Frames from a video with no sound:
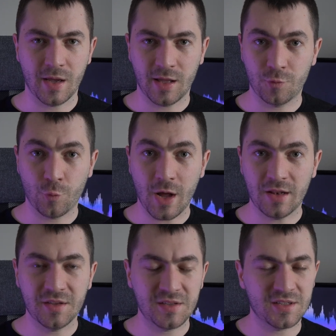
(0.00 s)
And
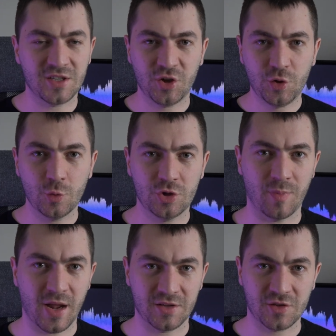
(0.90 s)
while this is a huge
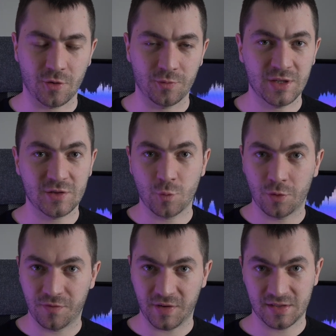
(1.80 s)
milestone, this
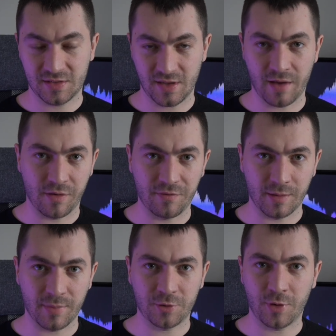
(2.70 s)
won't fix
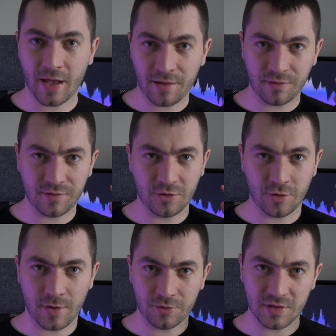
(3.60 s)
everything. By the way, I have a video
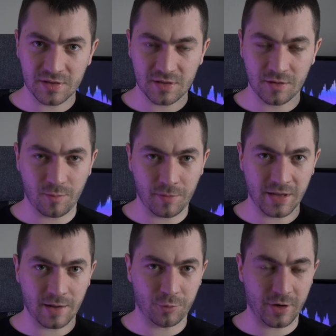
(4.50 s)
about this
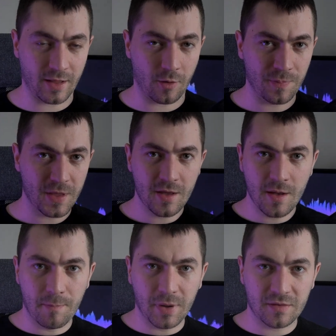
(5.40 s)
popping up right now.
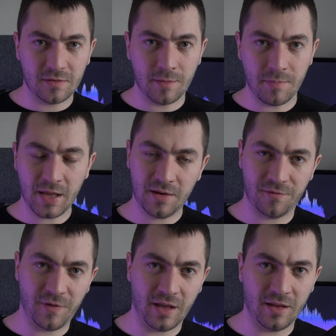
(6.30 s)
But the main
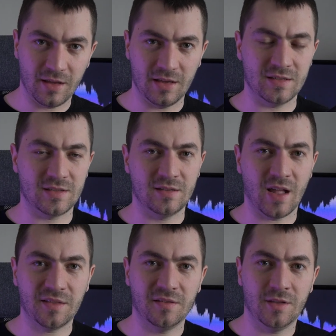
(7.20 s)
thing is
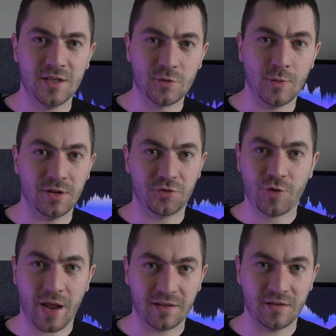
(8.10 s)
that this will
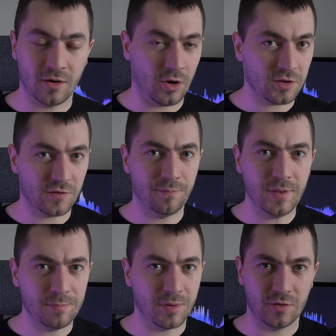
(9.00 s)
attract a lot of
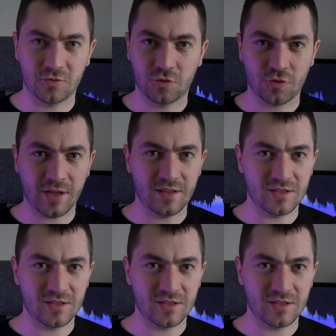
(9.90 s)
people to try